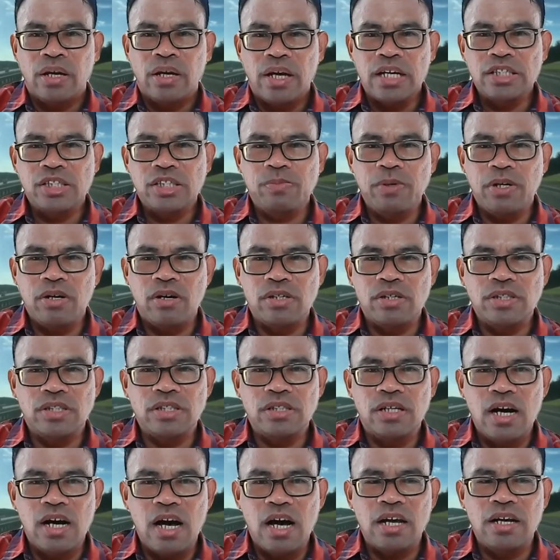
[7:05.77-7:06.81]
It's because
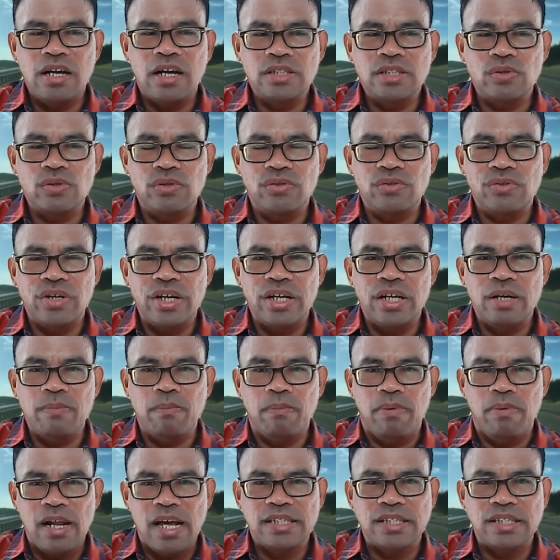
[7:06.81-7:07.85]
God has already
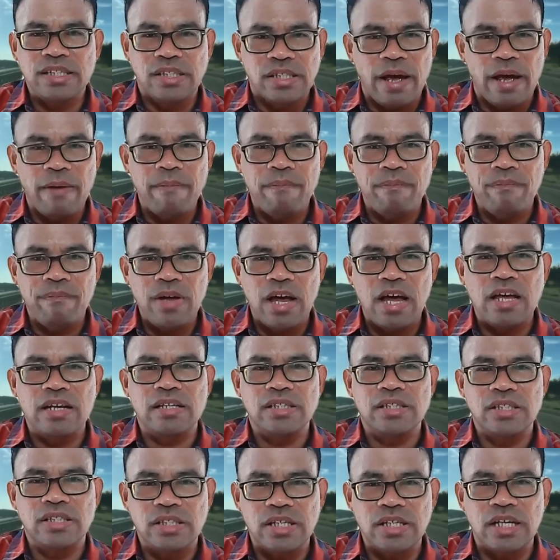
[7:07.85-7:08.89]
blessed them
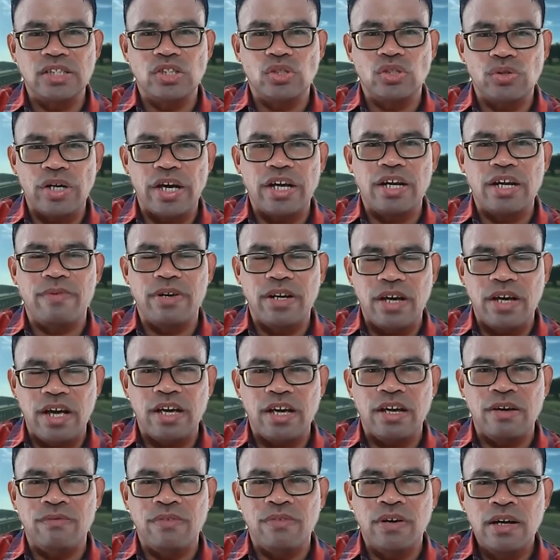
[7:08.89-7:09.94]
and said to Adam and
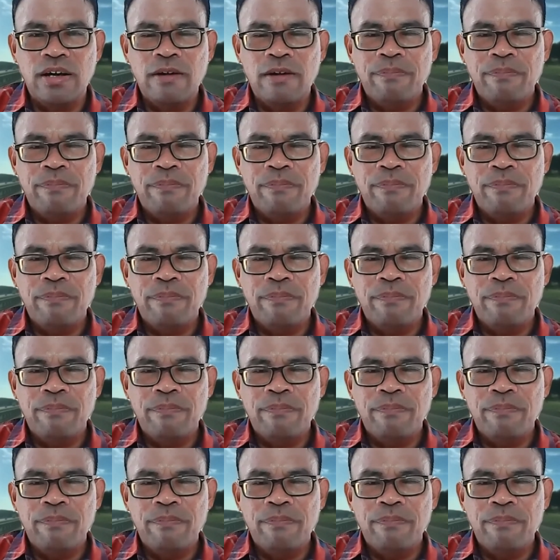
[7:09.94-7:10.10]
Eve